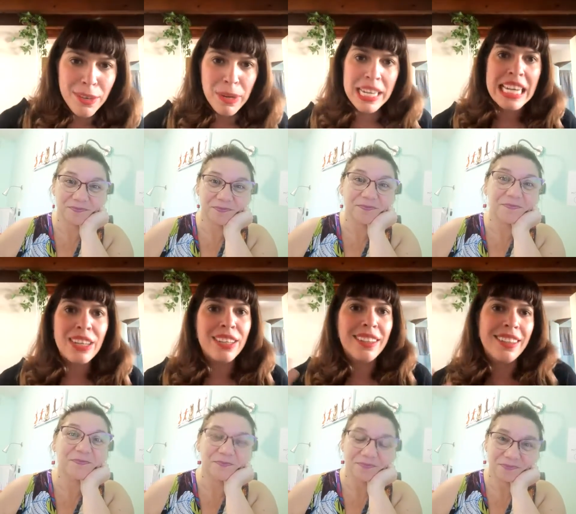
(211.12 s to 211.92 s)
Speaker 1: We're
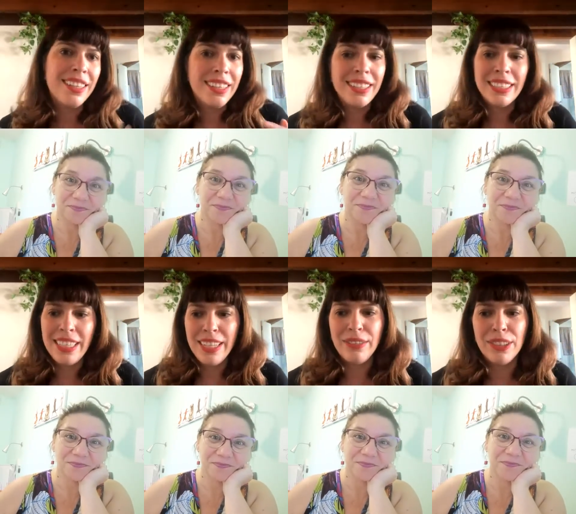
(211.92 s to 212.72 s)
near the
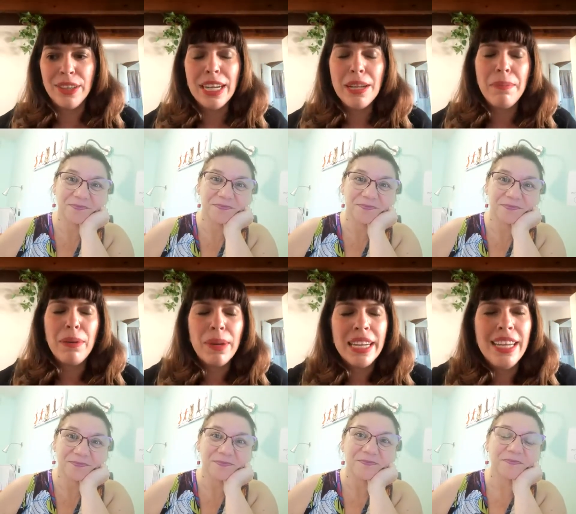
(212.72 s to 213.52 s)
city of Zurich, but we're in a